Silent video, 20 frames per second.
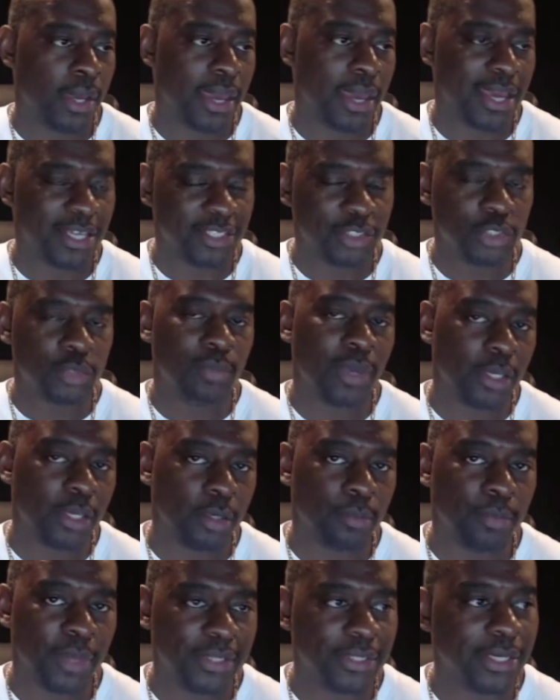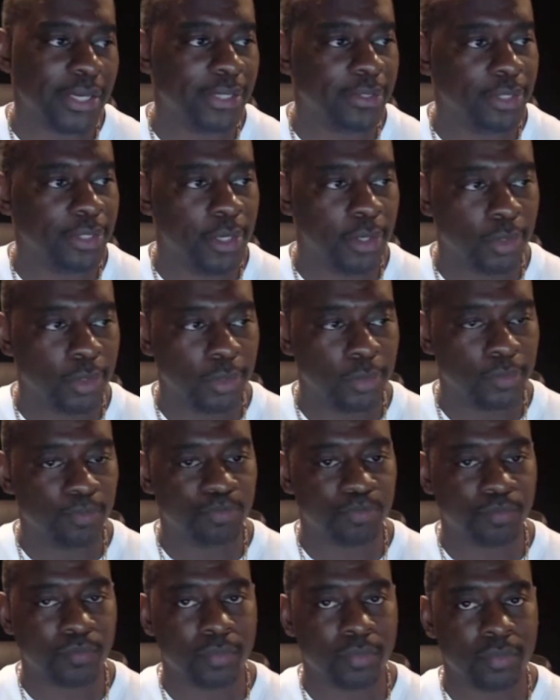As you may or may not know,
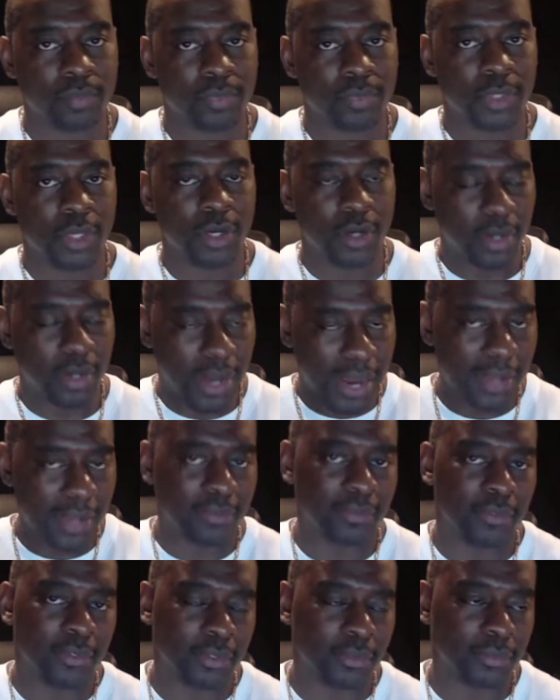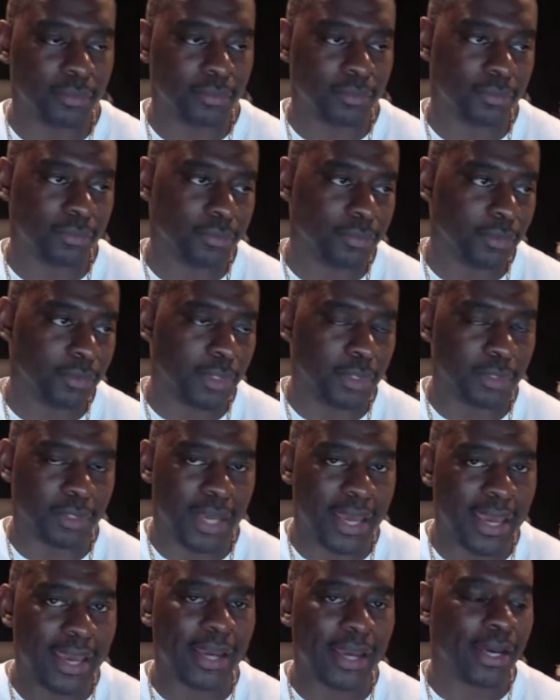I
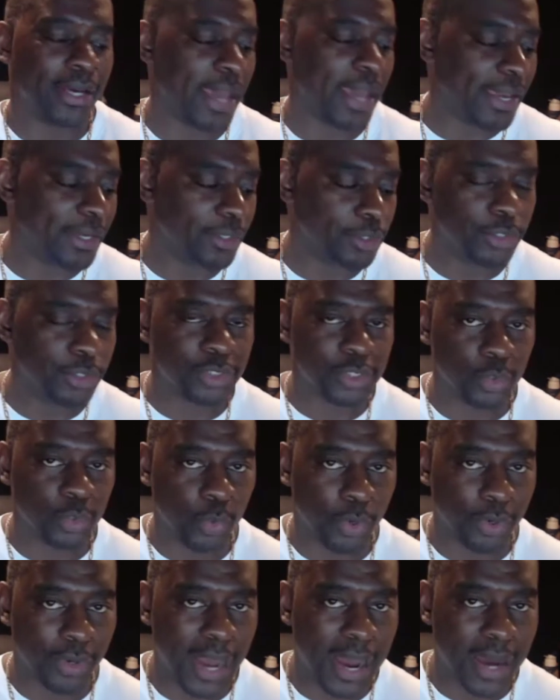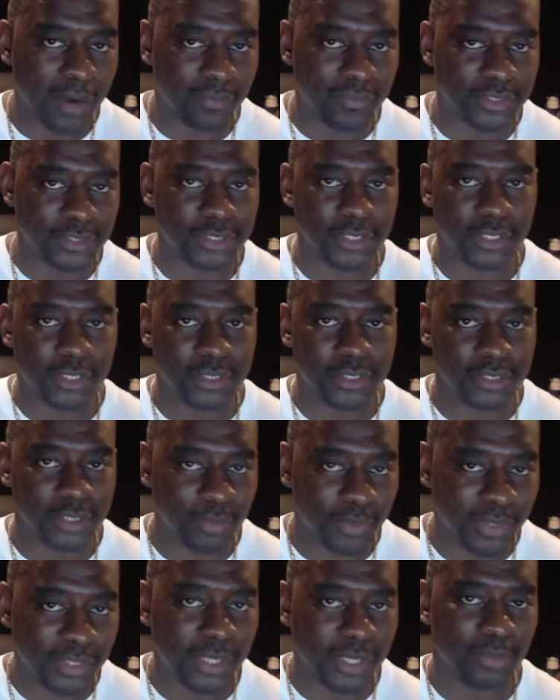hate using the word obviously because it
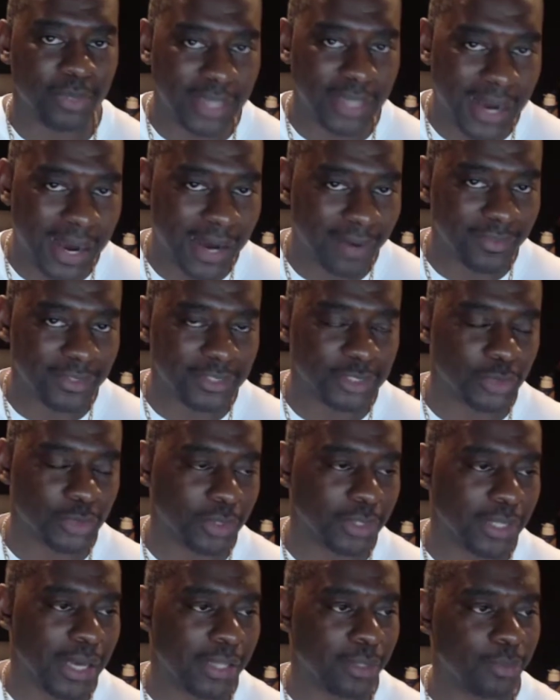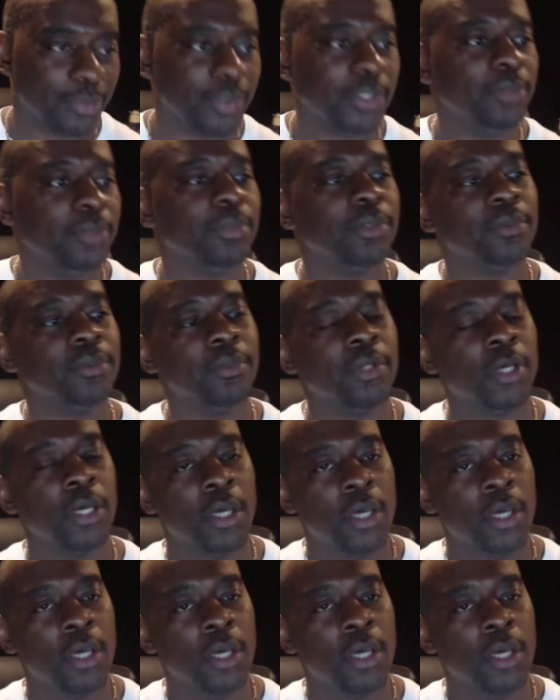may not be obvious to a lot of people.